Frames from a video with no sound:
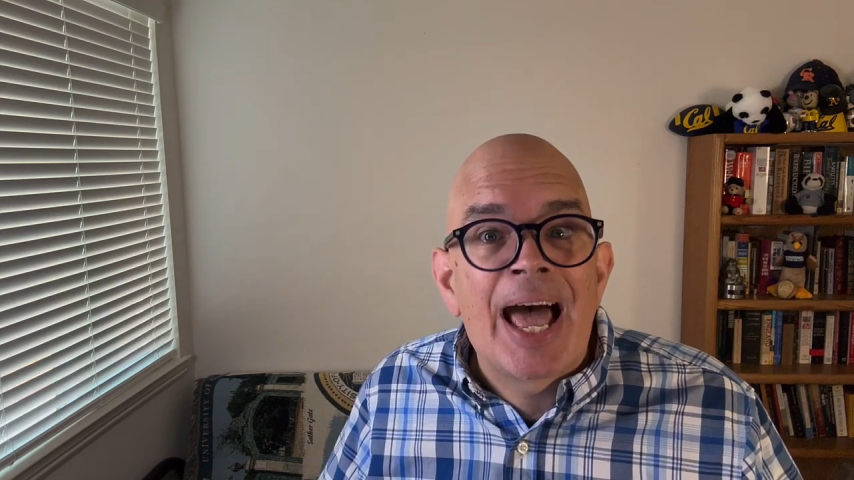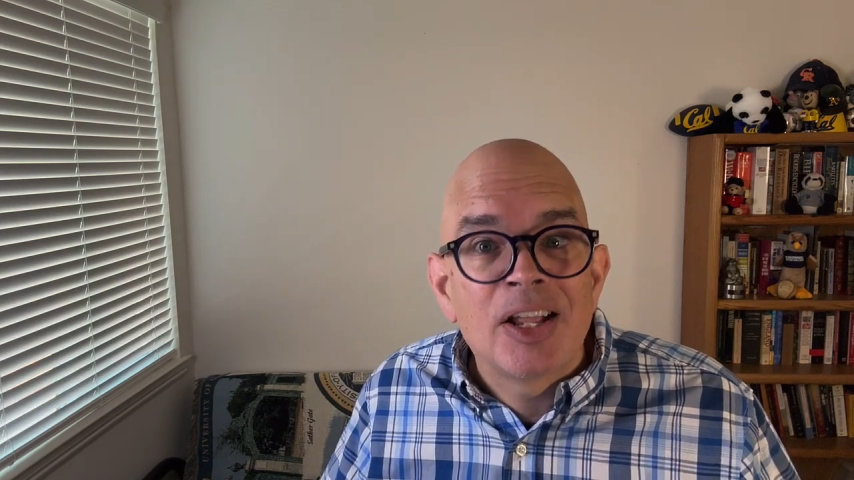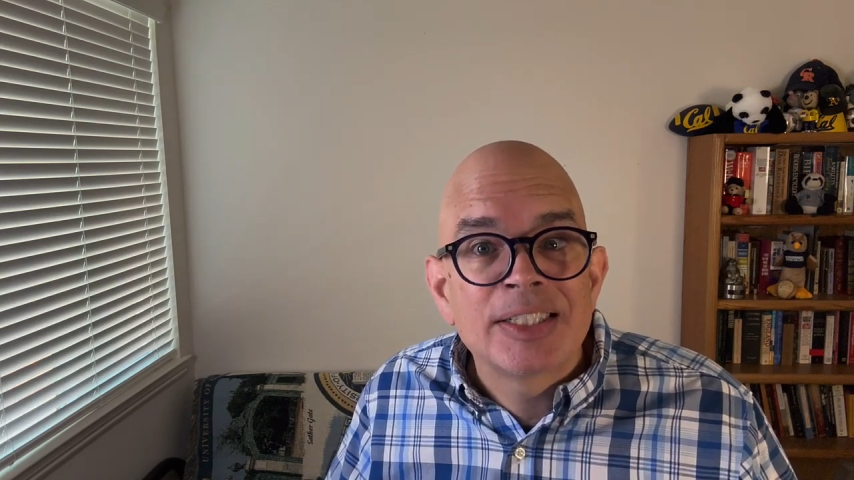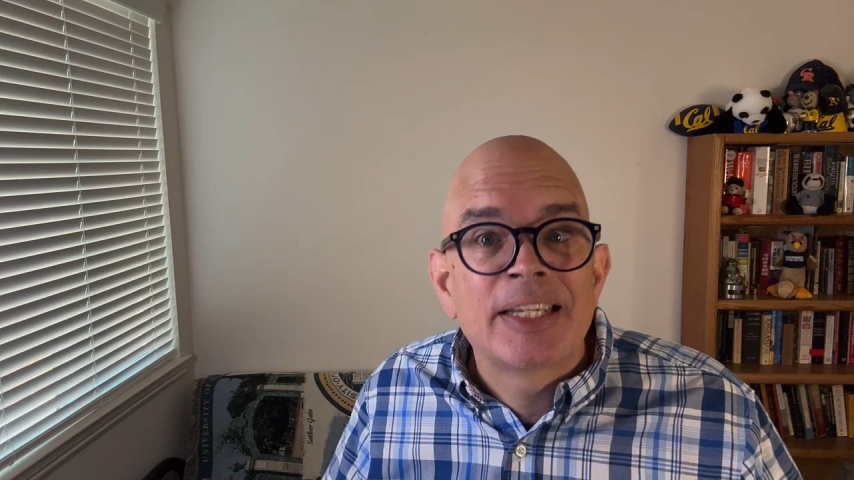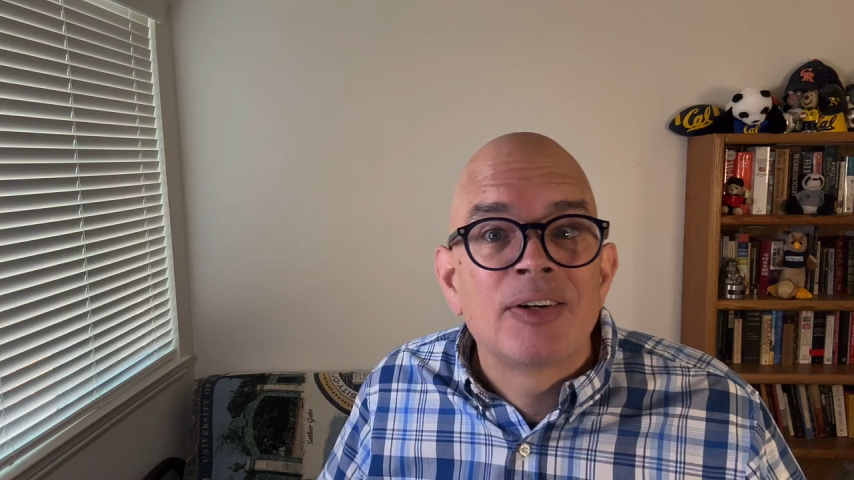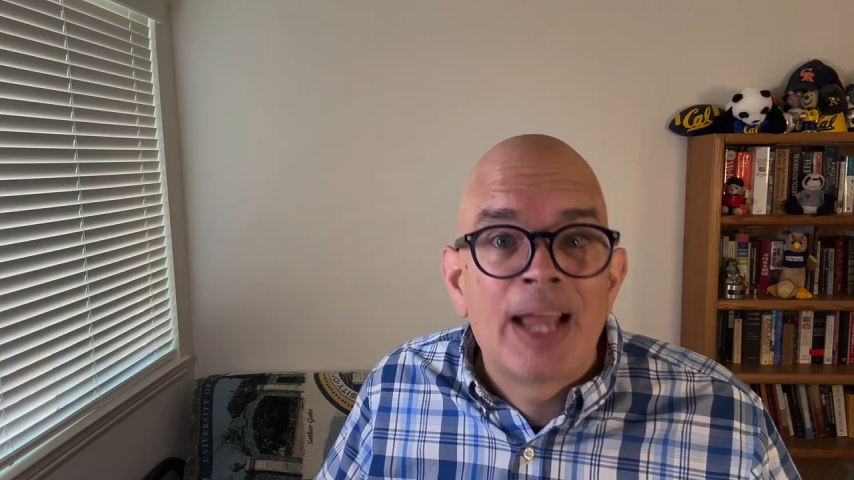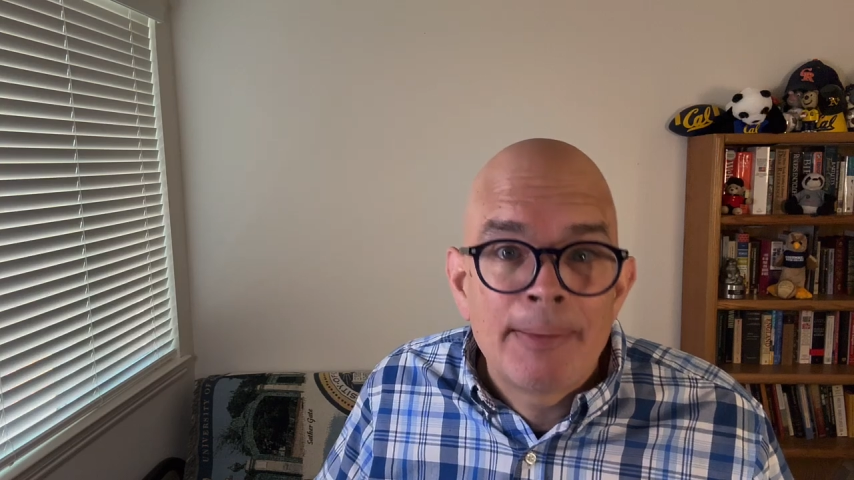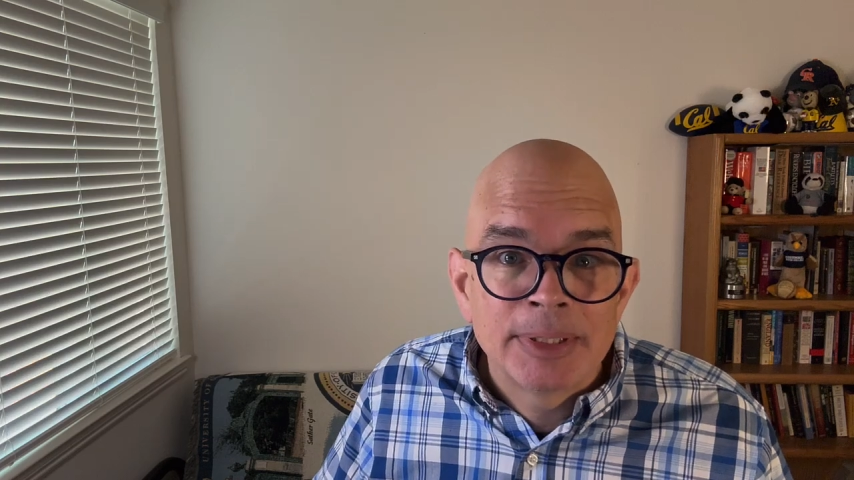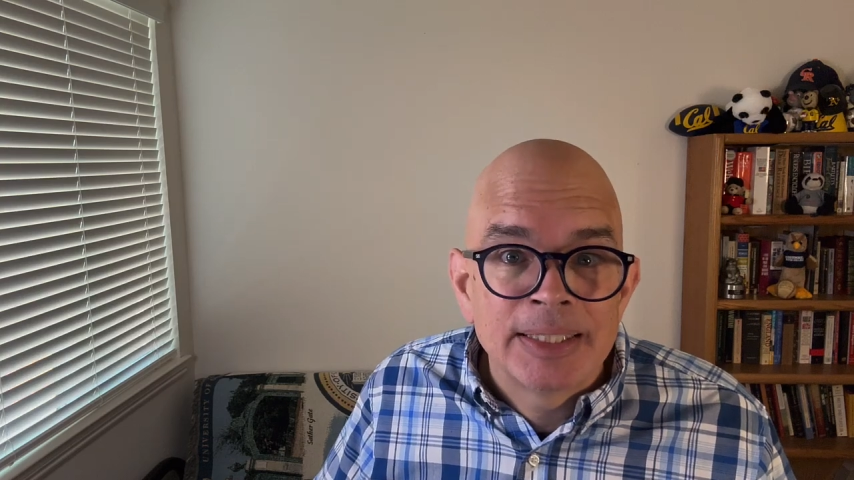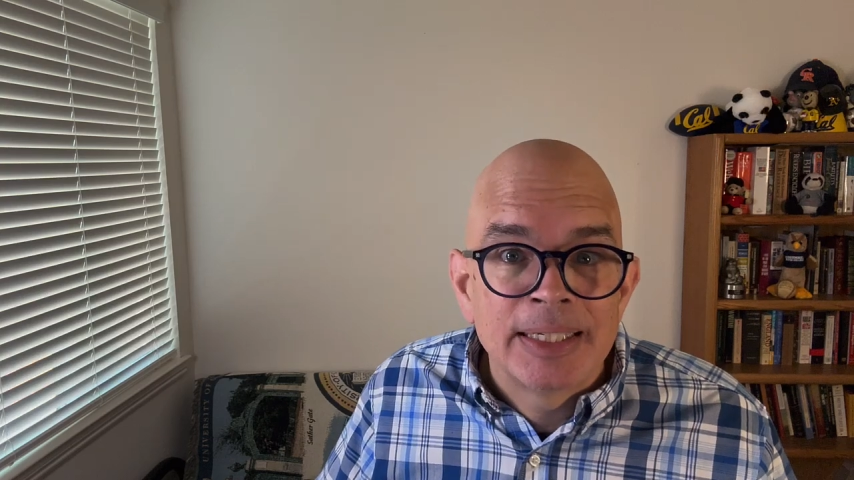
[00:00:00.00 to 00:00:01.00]
Alexander
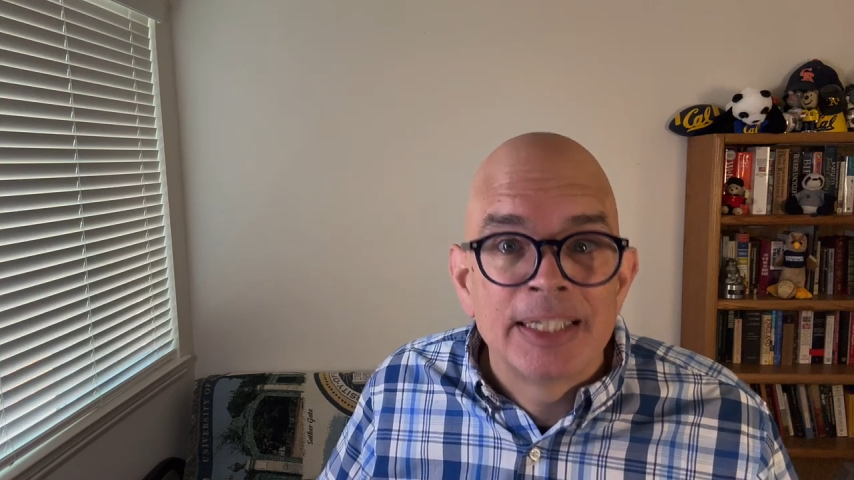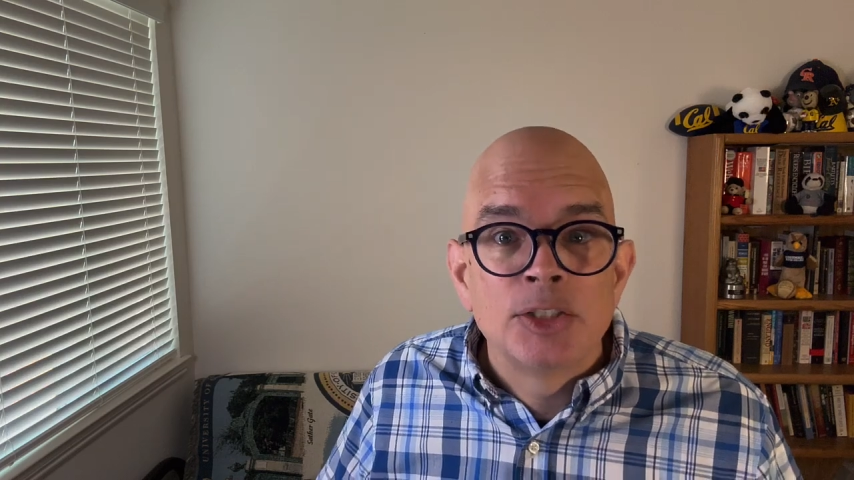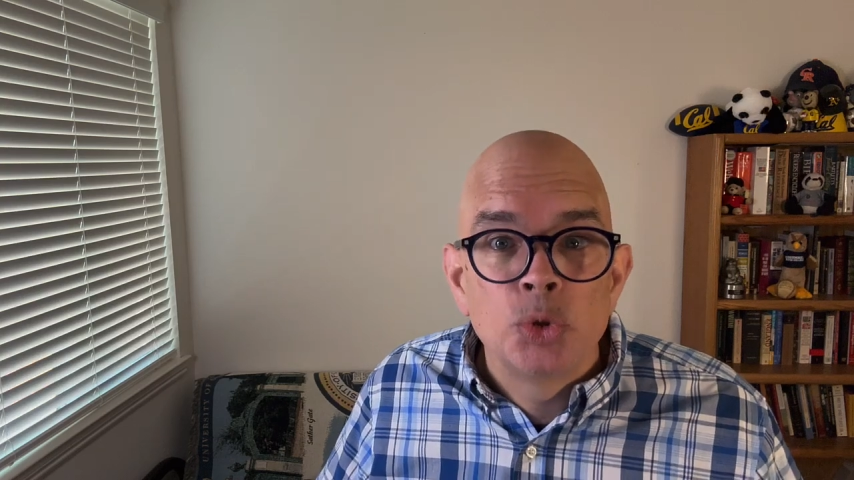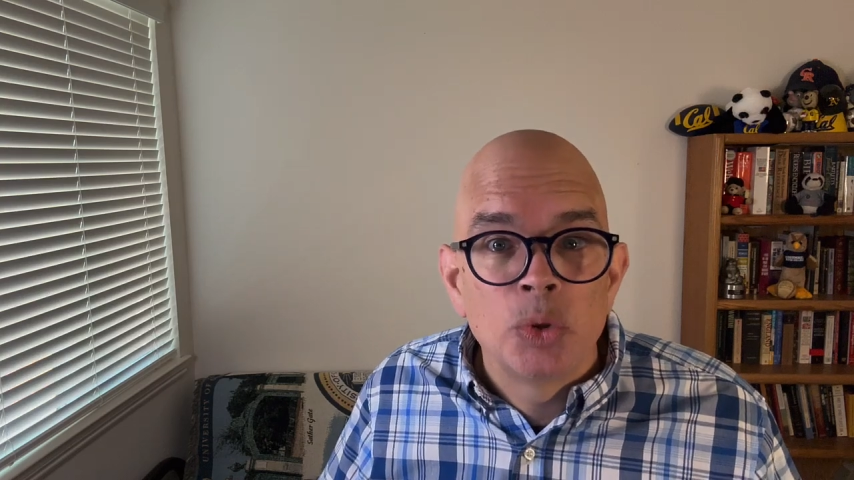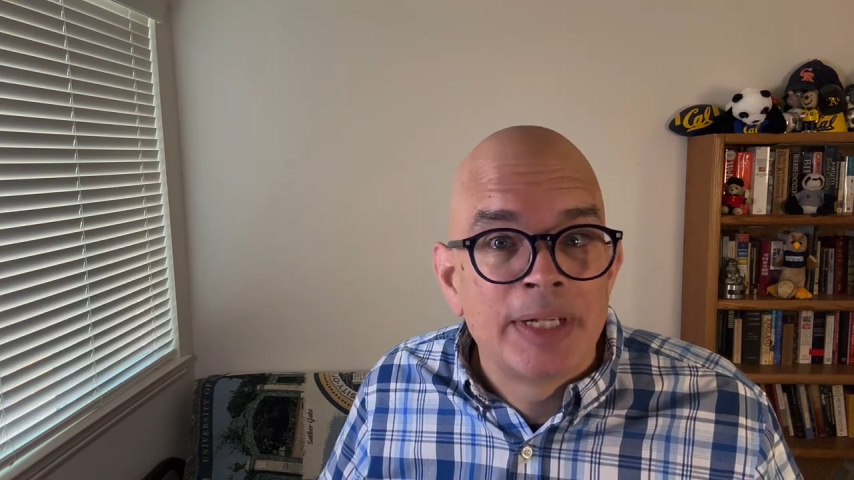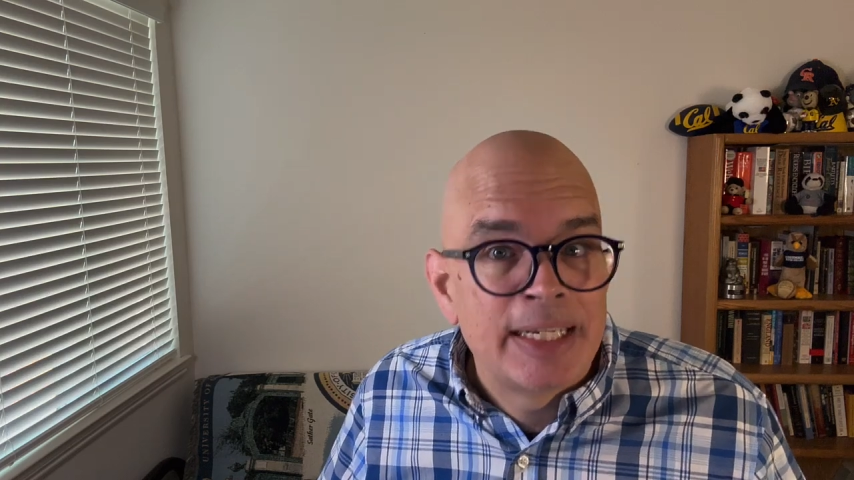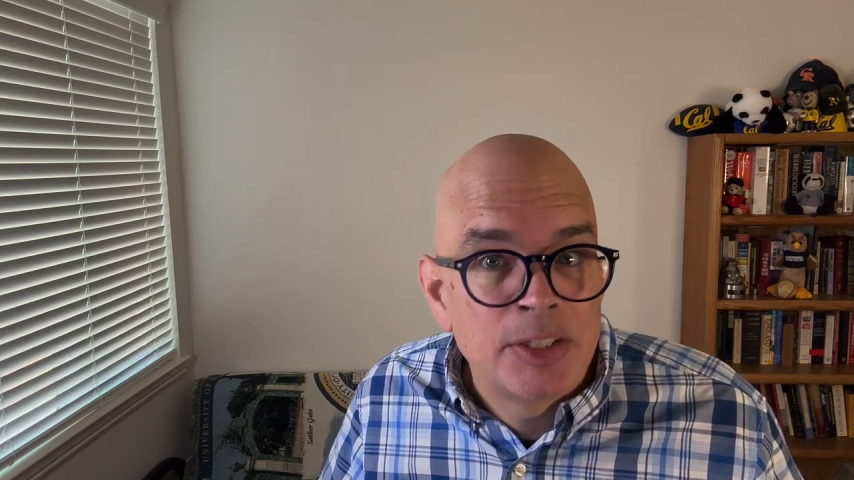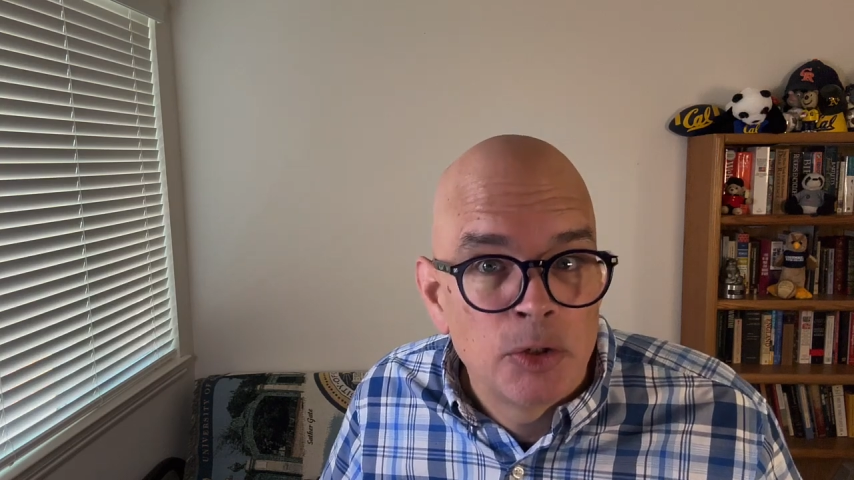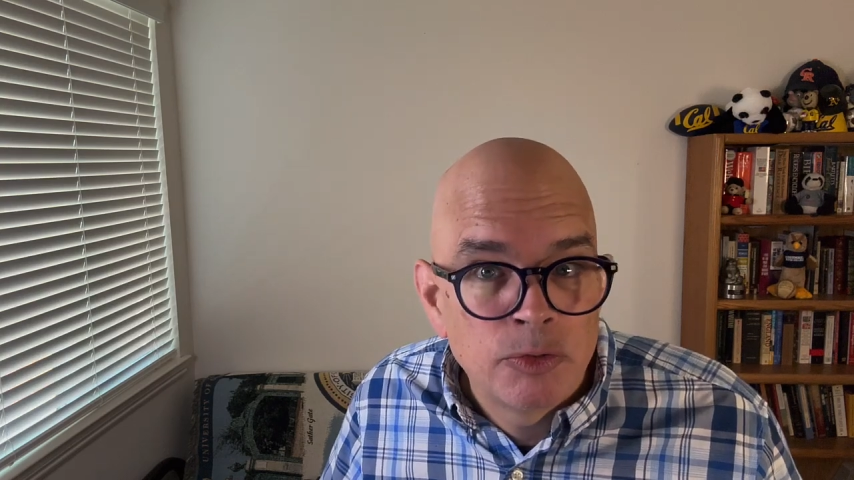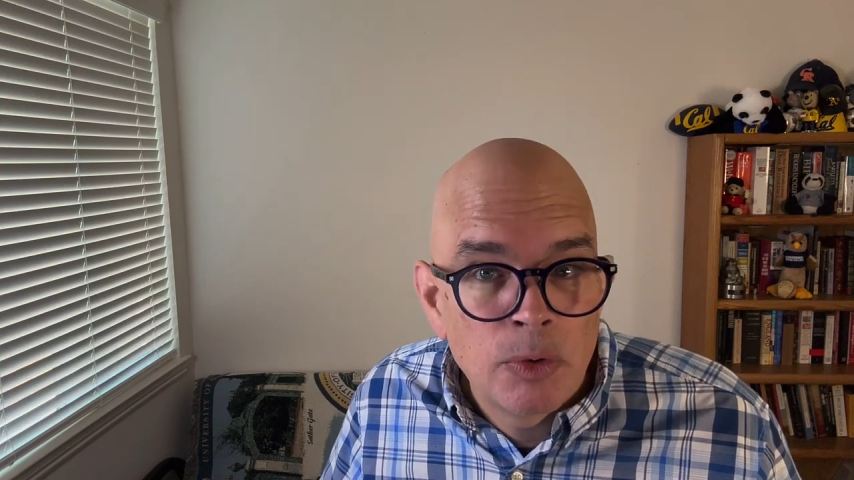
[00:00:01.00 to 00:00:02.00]
Hamilton in a duel in
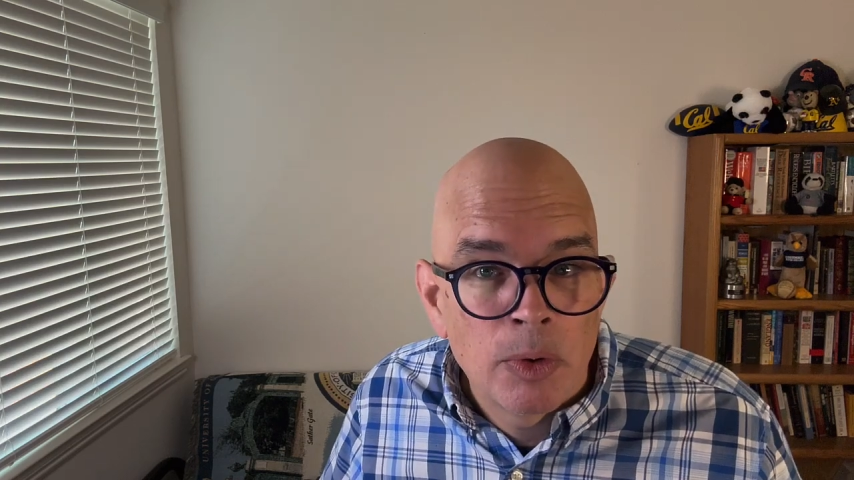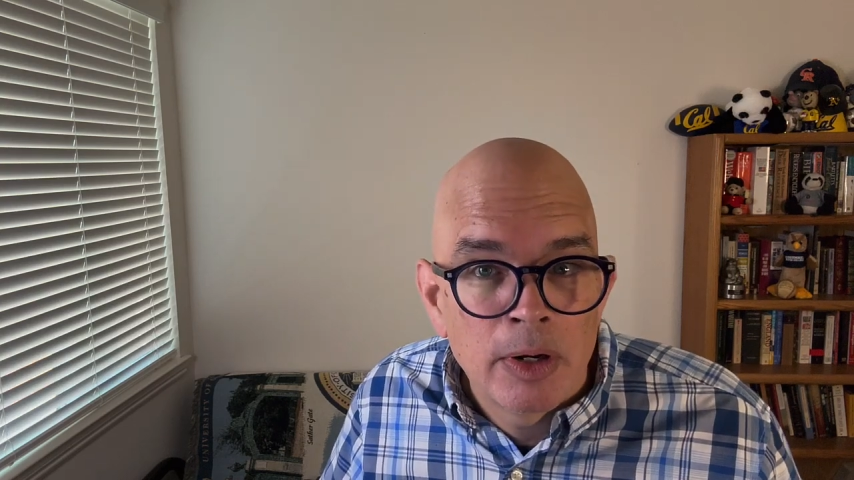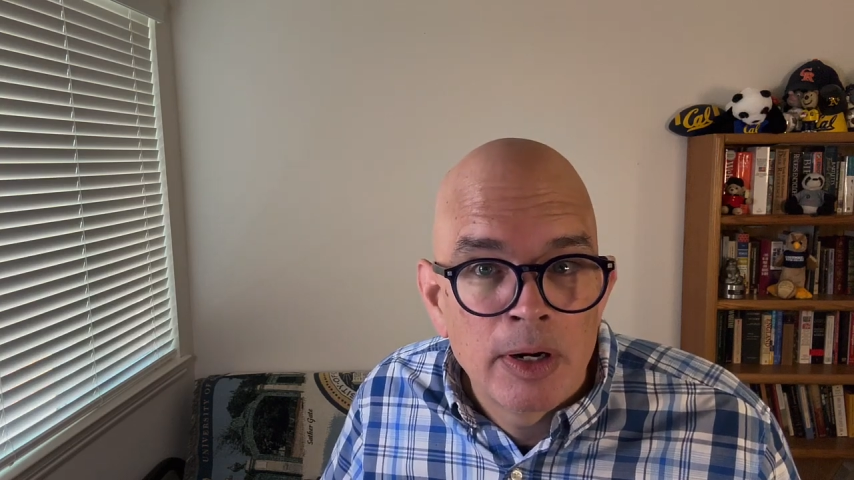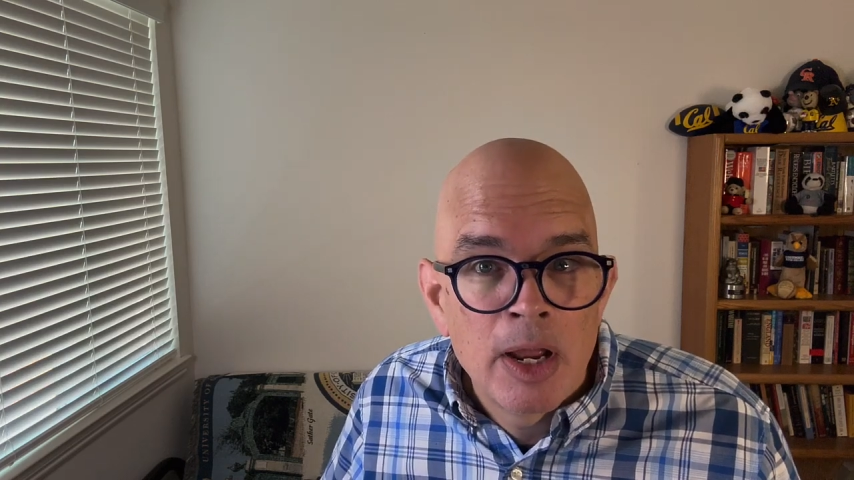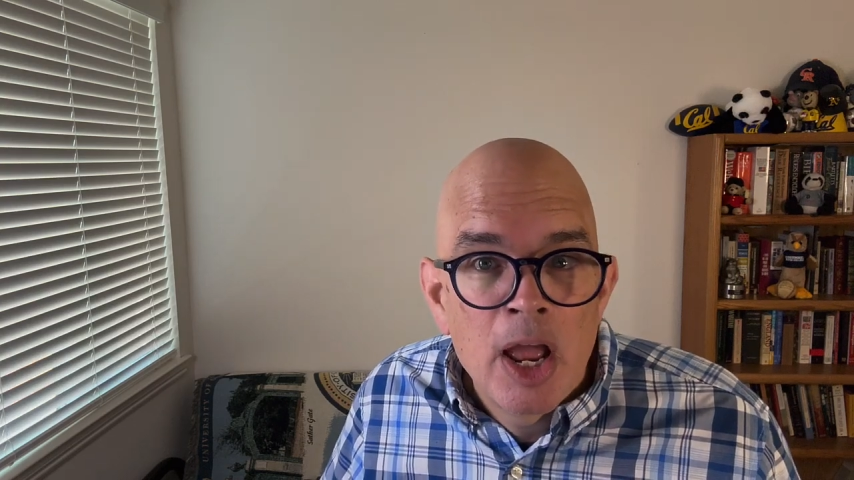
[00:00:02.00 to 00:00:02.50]
1804.